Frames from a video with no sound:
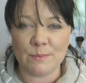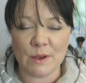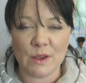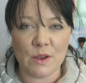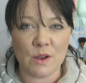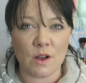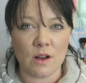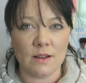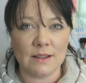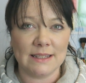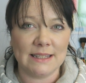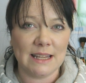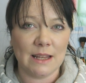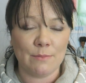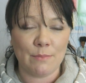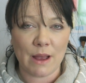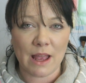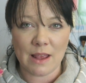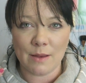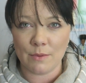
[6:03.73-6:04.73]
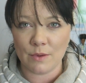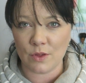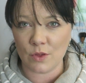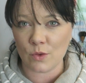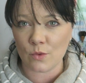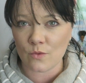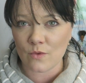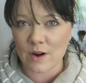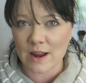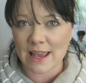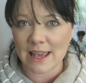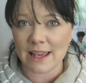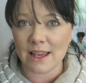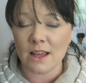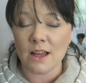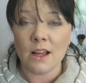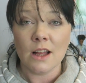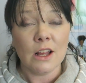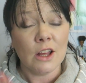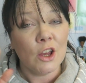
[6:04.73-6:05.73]
but you can't sit paper three,
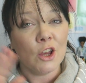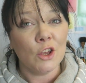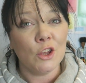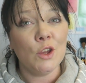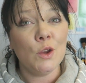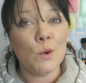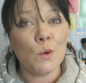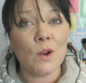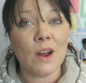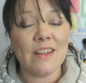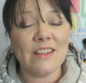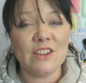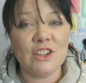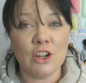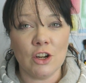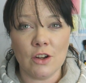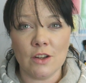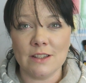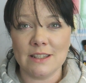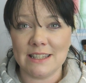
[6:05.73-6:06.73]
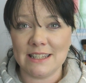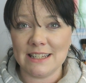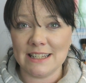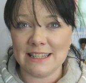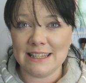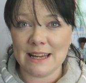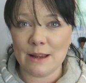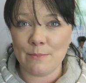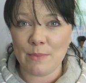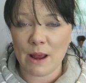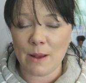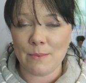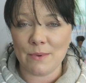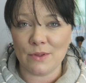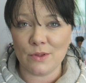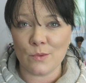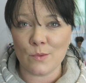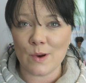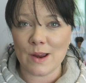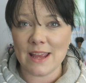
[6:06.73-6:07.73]
you get the chance to sit paper
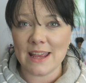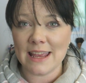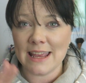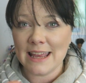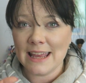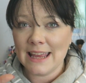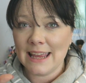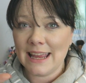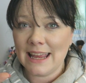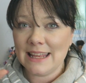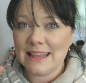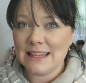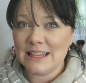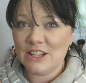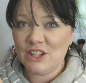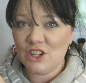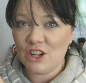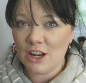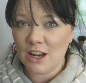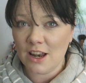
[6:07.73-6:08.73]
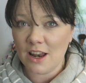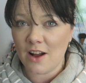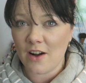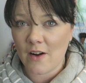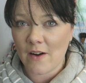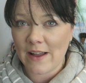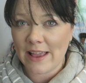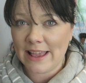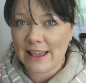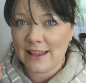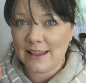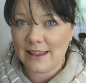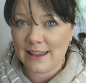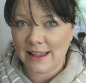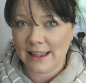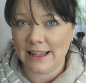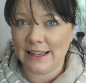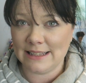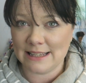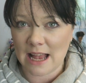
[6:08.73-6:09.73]
three in the July
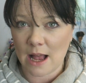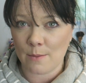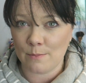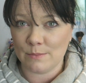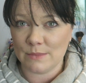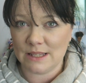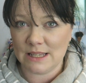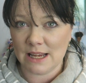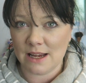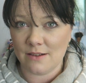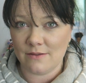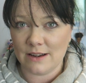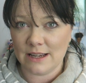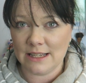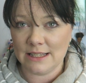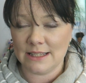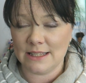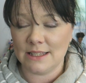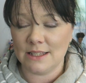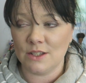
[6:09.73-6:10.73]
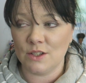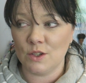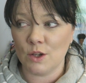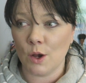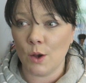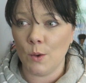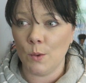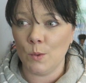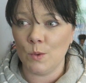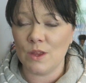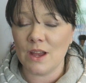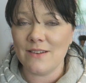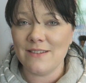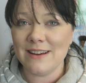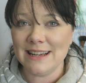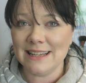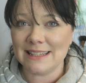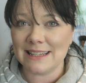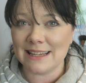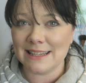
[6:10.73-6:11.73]
exam series. So there
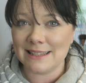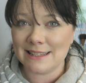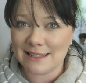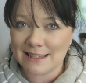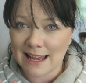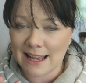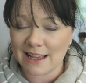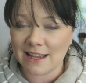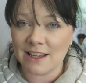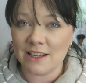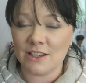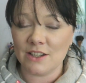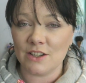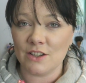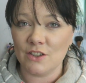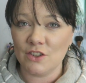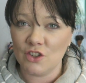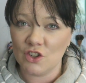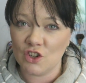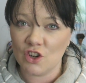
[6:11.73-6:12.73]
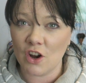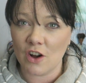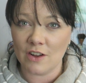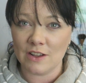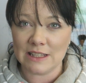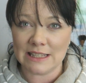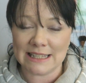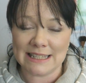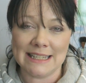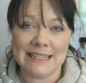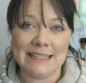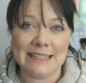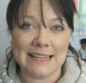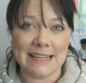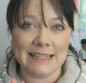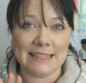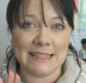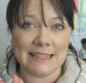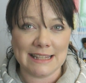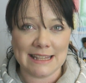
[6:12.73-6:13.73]
is a second chance to
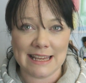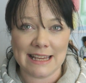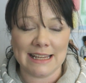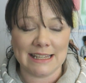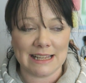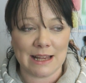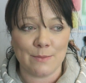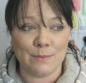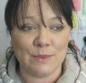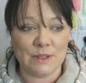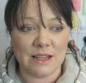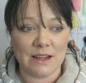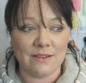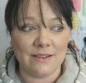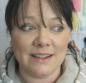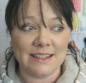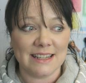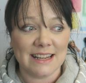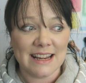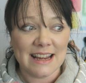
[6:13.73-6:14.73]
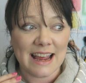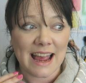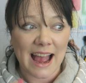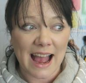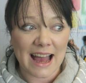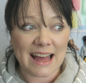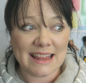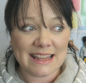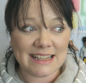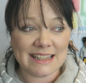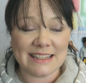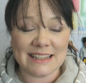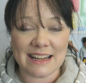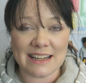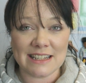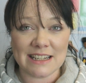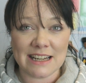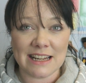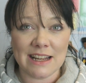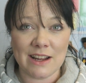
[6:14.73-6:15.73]
sit the exam series and this is
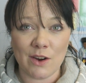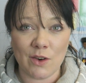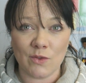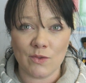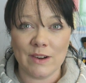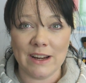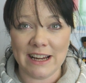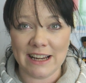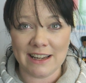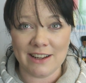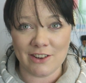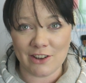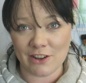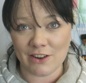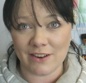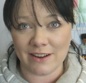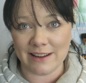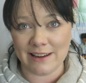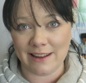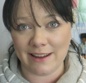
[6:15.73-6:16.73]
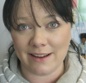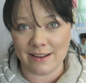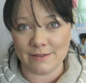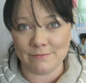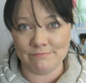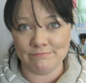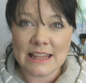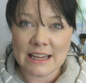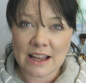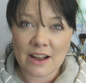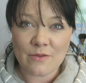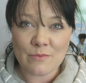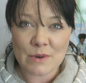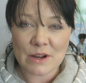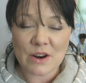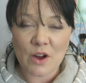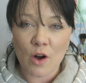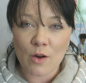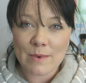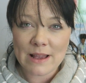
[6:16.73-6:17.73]
actually a really good idea. The
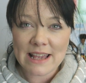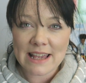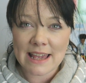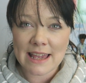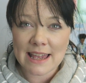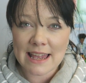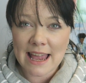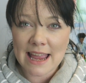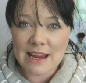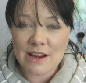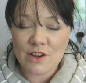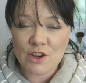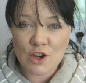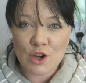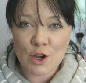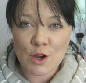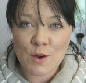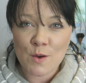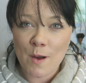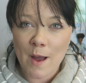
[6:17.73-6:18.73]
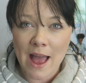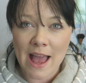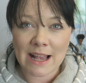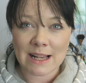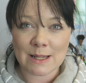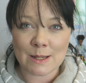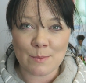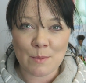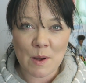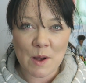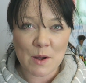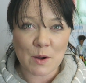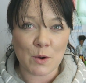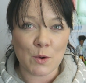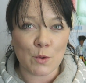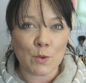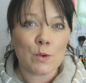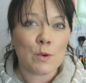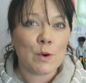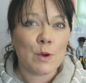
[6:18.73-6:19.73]
government are making a new expert
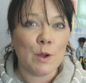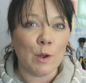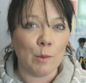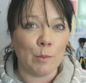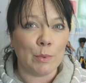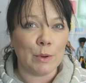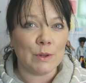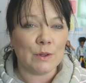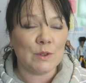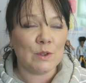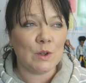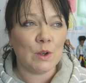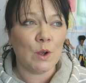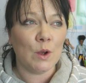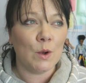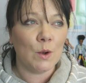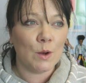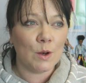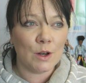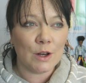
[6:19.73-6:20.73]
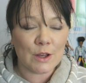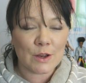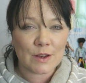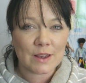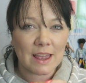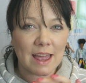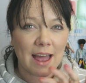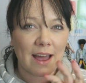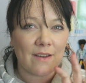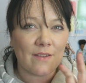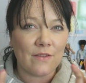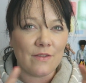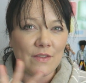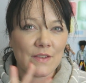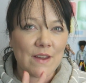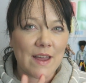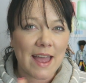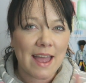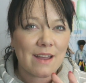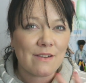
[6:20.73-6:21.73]
group to look at
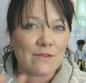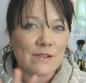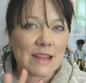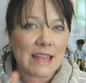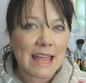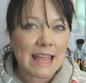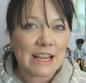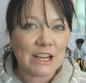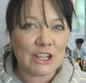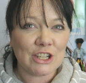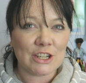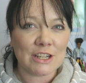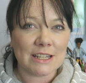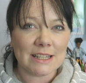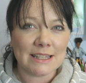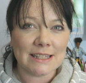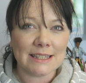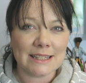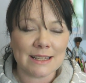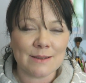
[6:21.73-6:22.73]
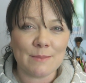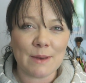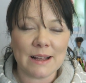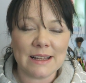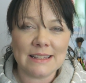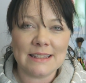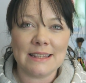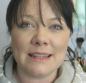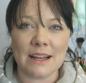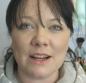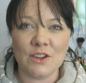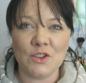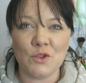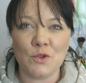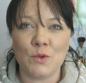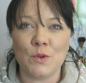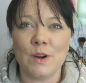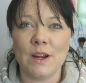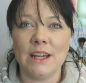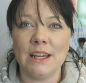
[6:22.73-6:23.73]
variations amongst the
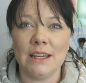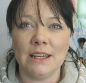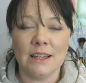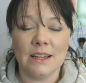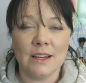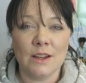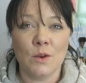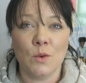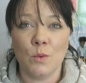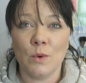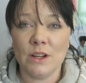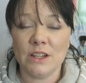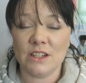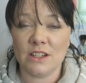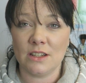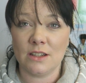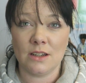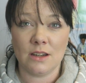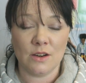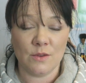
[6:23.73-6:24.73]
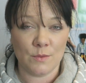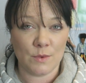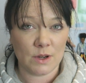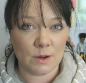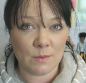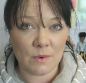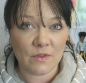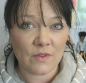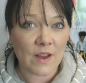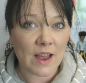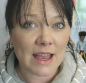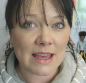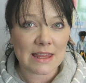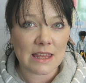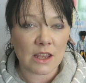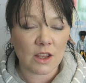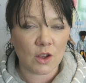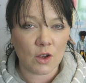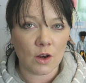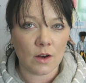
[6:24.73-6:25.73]
country which to be fair,
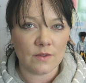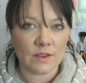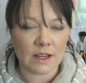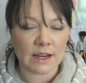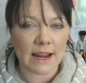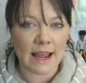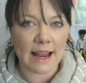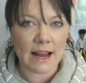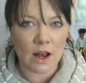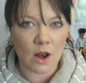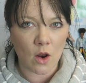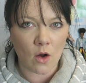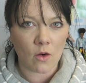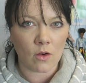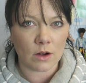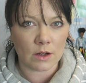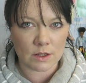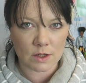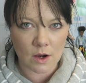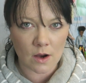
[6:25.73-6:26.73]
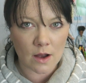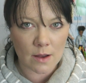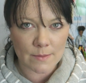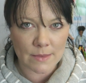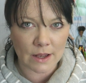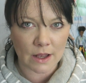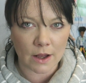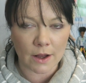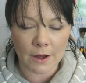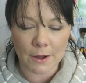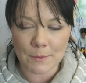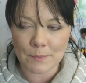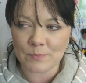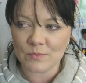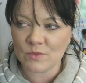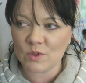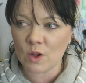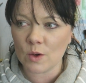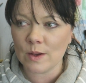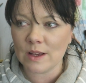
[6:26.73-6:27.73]
they could have done a long time ago.
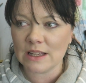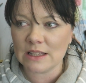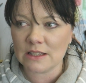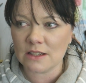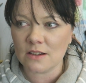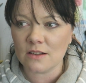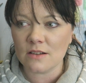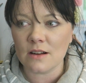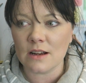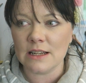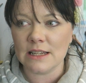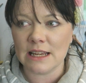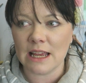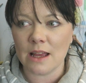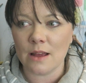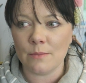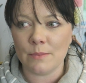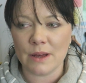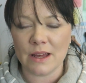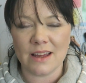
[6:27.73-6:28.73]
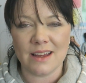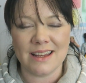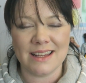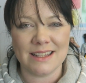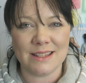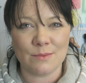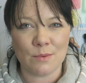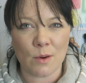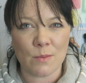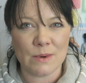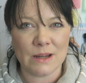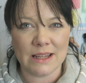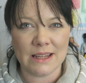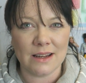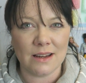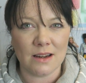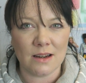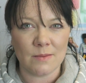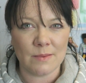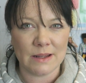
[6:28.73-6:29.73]
So it's a good idea, but it's probably a
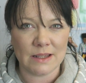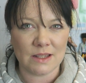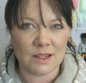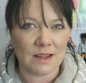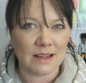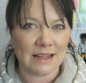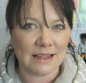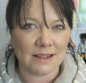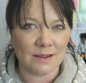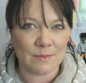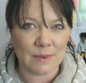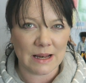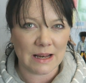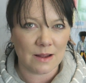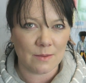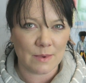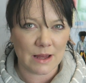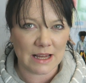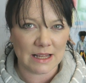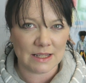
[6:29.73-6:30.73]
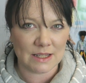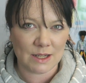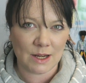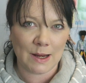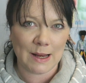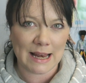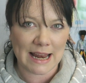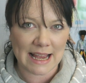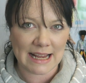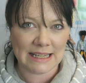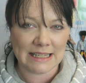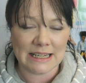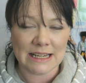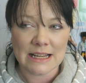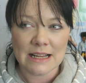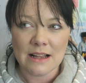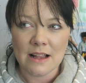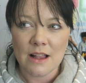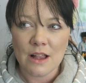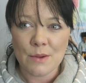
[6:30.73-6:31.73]
little bit too little, bit, little bit too late.
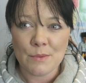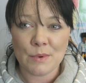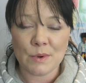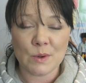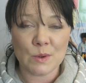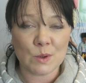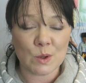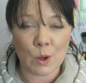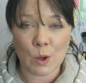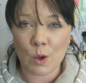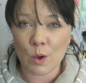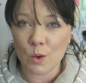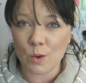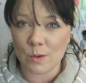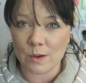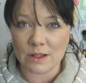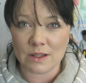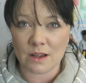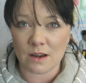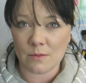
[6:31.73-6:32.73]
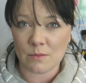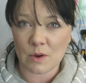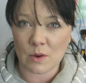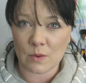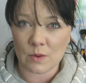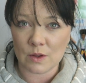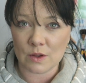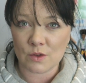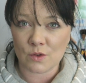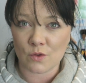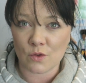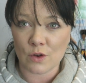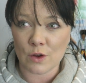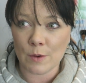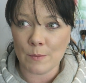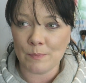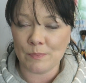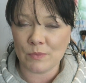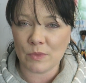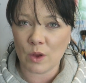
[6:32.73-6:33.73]
Because who is going to be on this
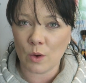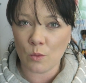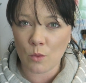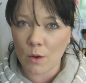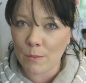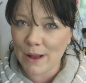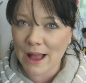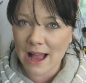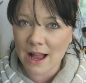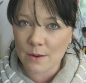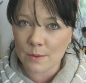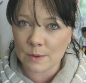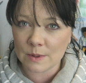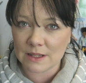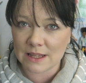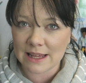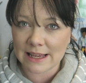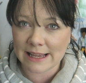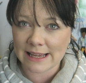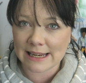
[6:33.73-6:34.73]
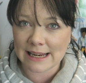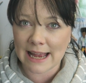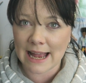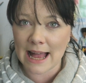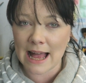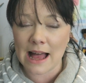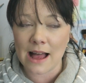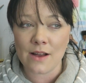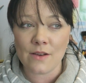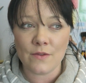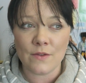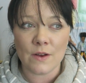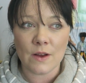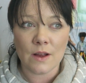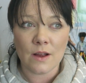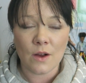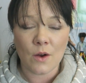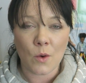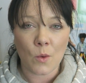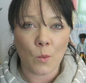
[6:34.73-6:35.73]
group? What powers are they going to have?
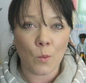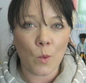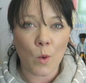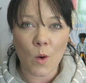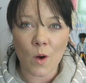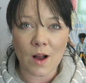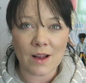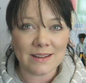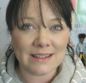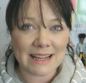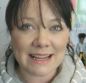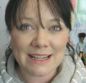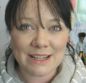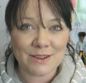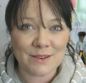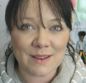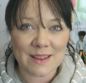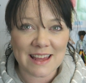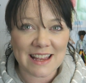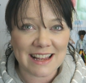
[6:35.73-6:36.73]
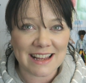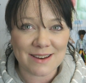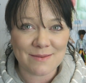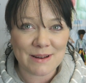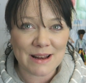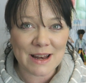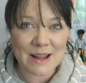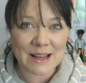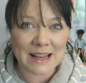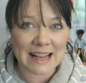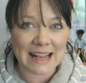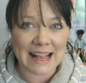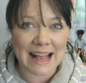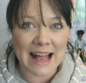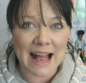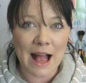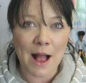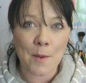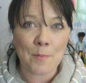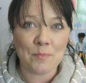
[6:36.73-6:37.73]
What data are they going to be looking
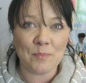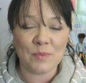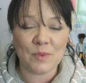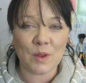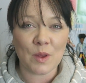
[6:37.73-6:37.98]
at?